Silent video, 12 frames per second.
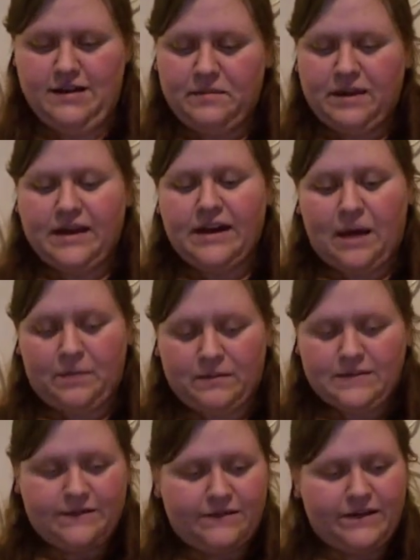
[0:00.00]
In a couple
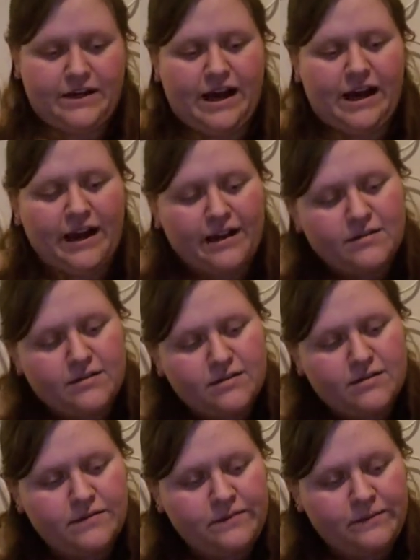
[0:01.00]
different kinds.
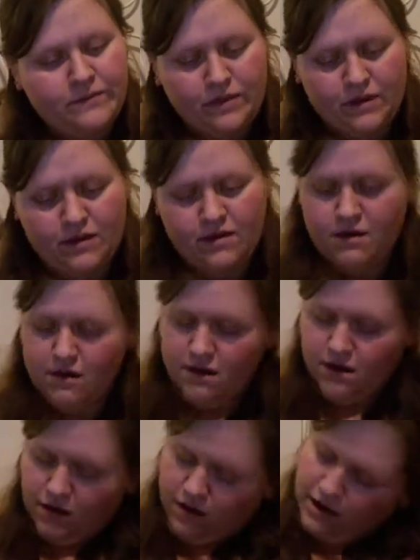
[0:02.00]

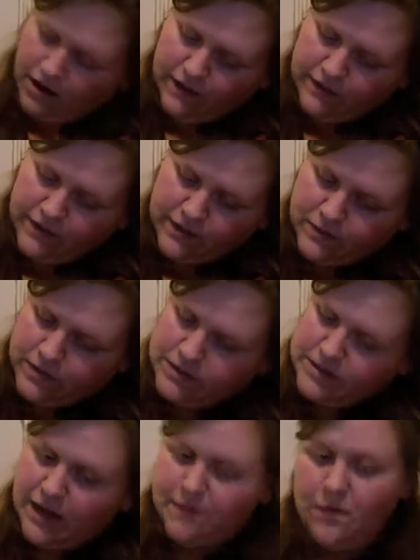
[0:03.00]
And these ones
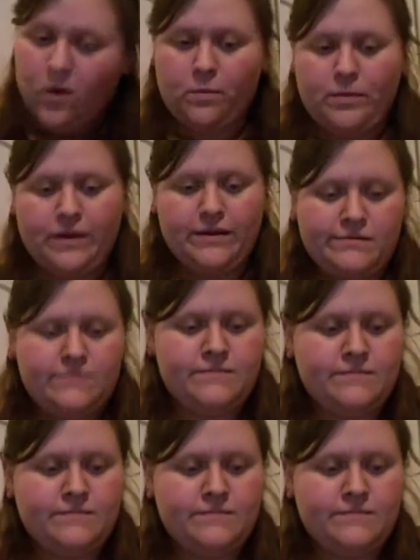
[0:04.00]
I'm hoping